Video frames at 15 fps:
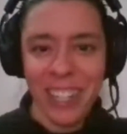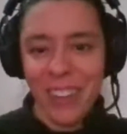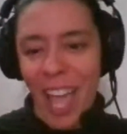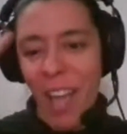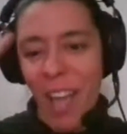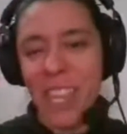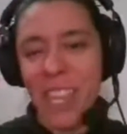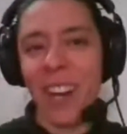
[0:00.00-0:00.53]

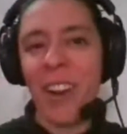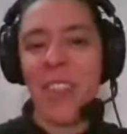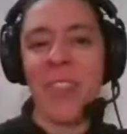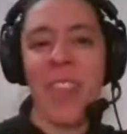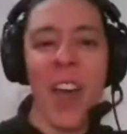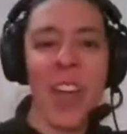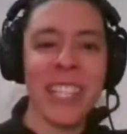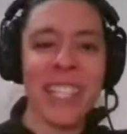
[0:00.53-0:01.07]
How we get our
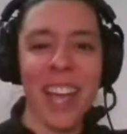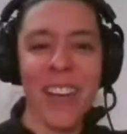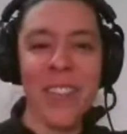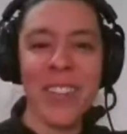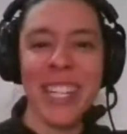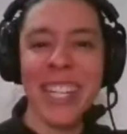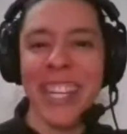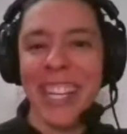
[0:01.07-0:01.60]
thoughts
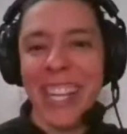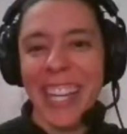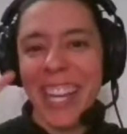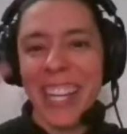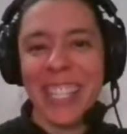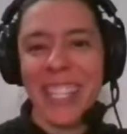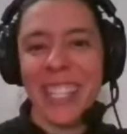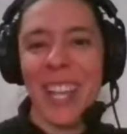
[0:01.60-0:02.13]
out.
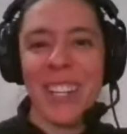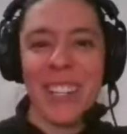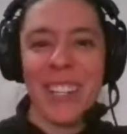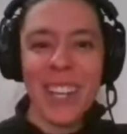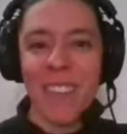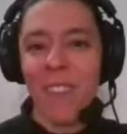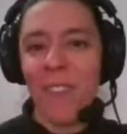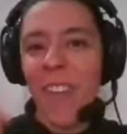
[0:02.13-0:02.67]
It's such
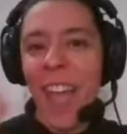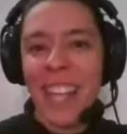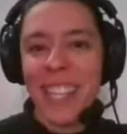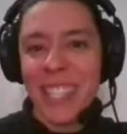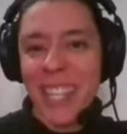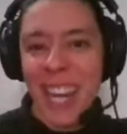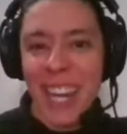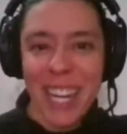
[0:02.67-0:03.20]
a
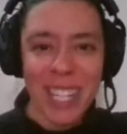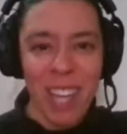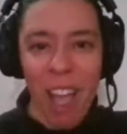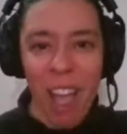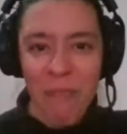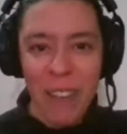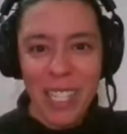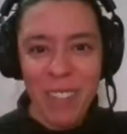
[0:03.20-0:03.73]
fascinating
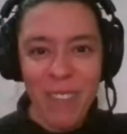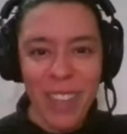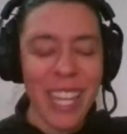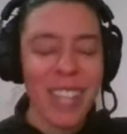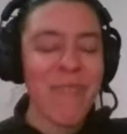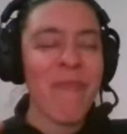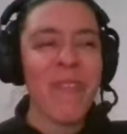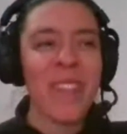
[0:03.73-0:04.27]
topic to
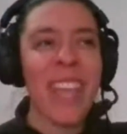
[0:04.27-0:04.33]
me,